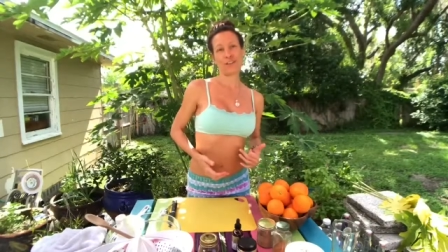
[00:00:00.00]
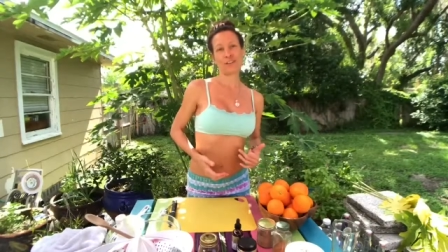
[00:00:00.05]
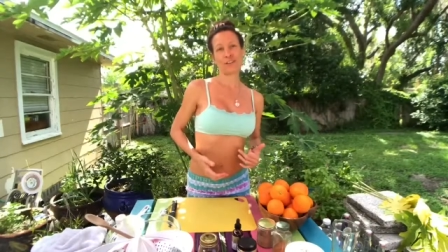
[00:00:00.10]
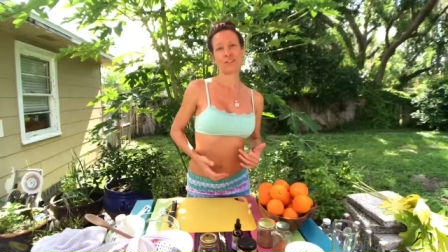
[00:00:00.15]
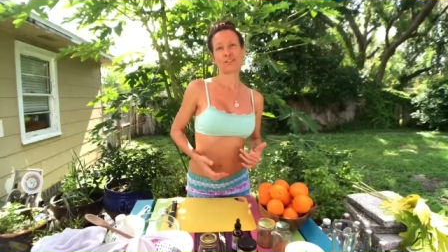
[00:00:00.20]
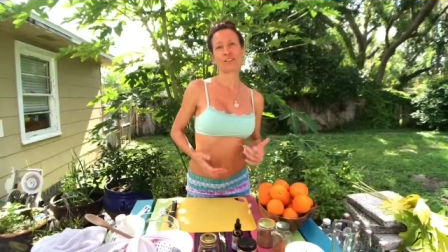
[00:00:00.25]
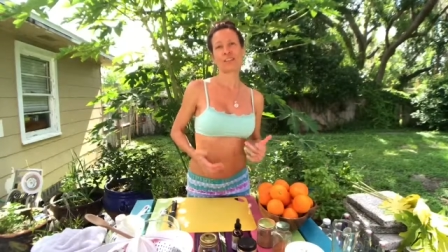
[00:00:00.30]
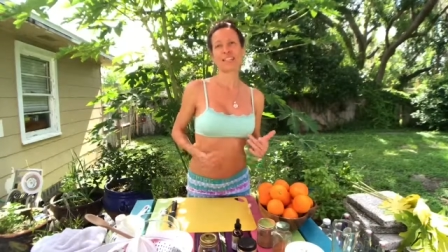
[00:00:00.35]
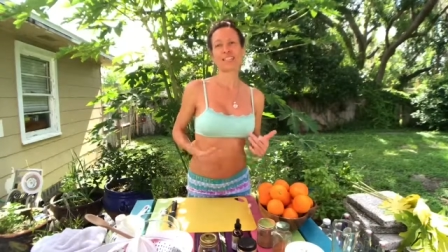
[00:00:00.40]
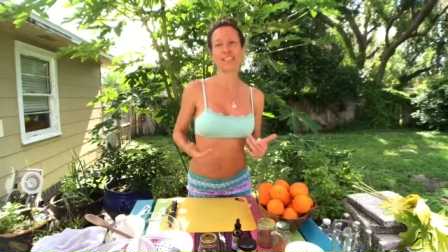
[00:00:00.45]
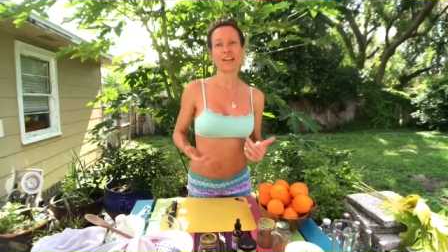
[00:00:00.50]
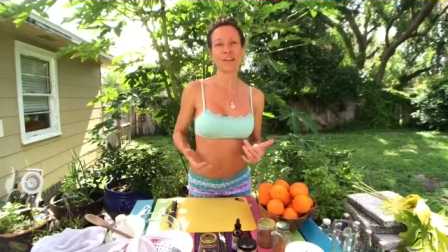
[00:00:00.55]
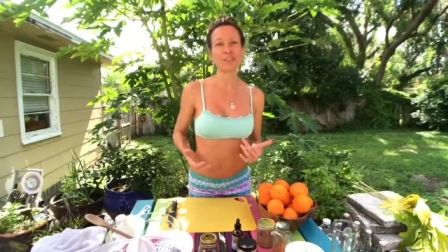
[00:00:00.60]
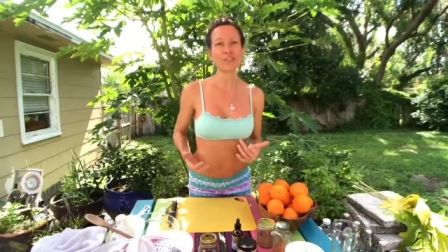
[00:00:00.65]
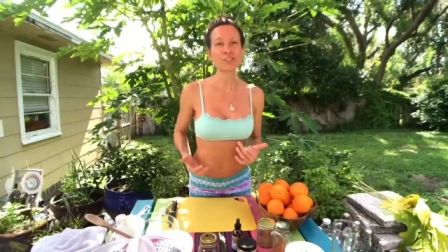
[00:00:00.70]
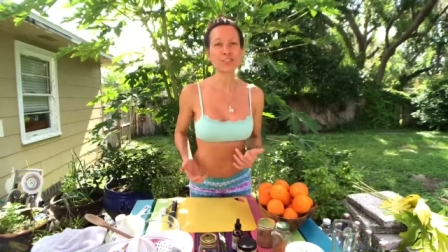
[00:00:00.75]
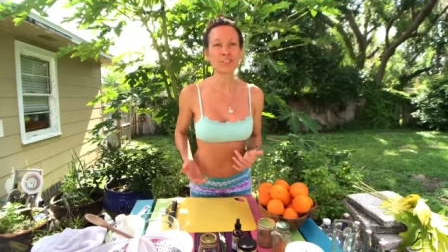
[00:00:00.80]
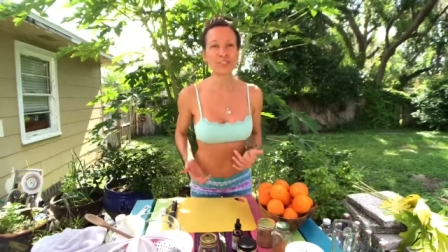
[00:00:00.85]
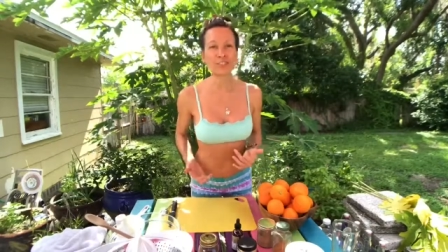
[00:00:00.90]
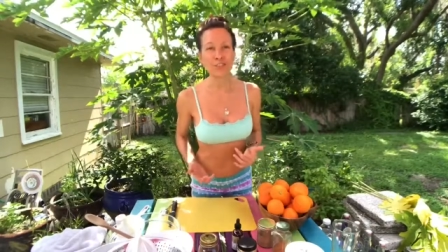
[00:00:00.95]
So that's how
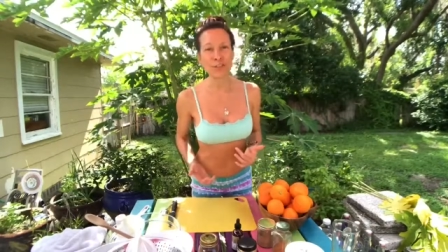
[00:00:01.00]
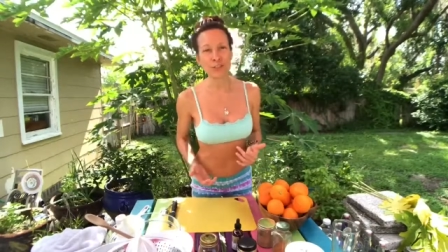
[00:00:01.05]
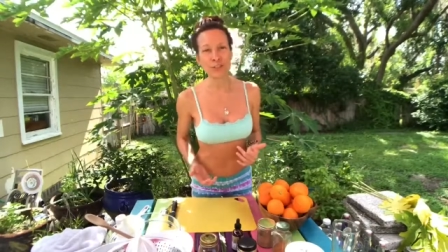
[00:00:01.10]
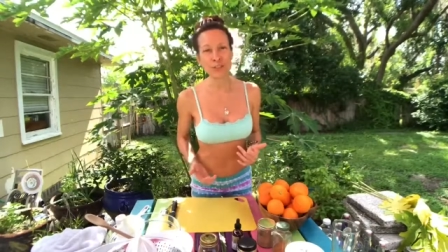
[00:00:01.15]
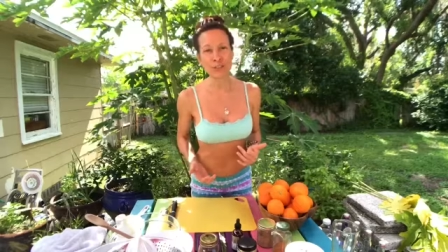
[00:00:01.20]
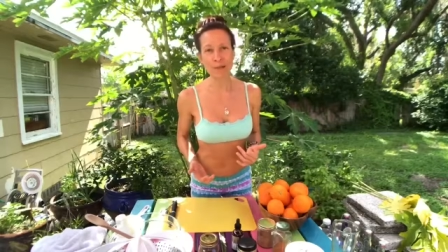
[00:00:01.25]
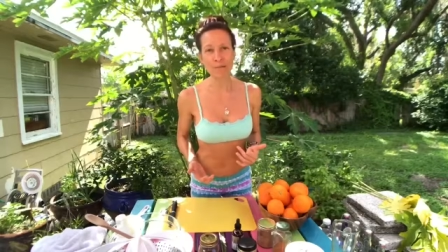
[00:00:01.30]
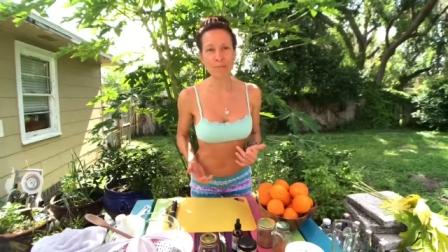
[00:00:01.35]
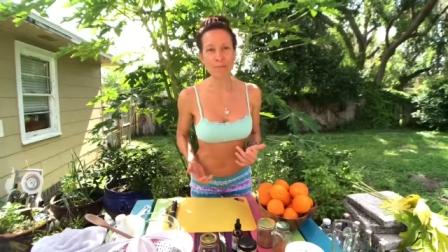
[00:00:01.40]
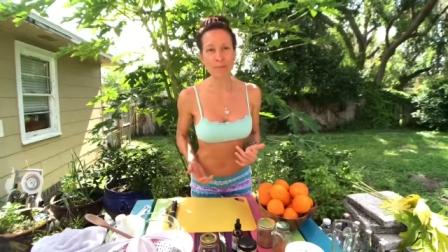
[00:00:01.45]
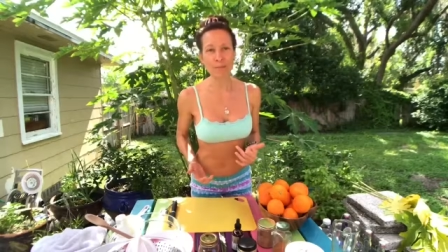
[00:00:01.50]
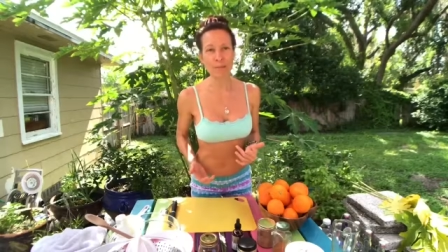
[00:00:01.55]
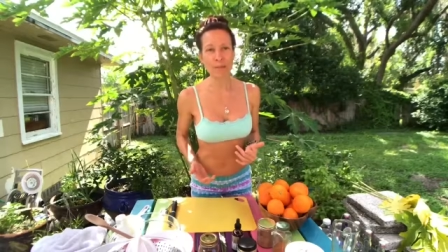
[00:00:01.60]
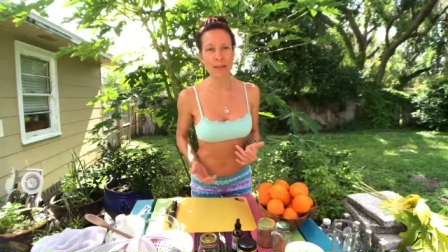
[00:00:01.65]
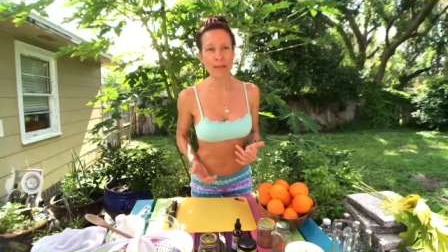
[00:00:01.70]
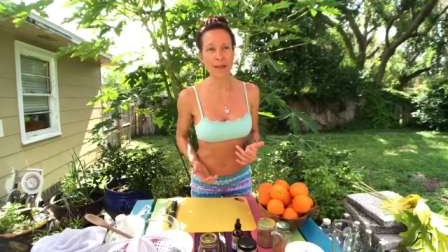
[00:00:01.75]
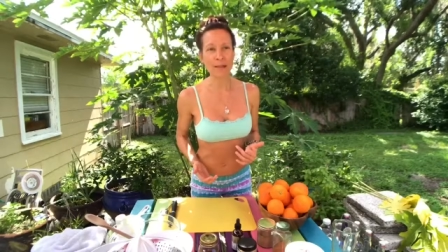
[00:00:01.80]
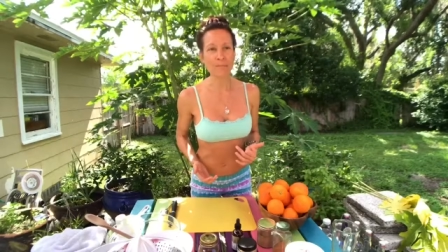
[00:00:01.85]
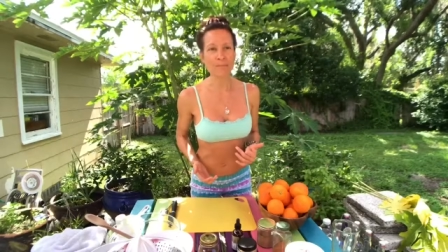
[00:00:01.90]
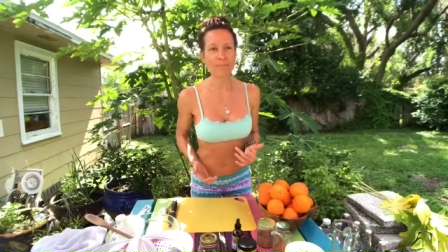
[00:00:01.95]
she shows up for
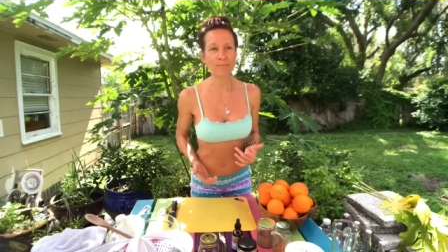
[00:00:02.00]
me.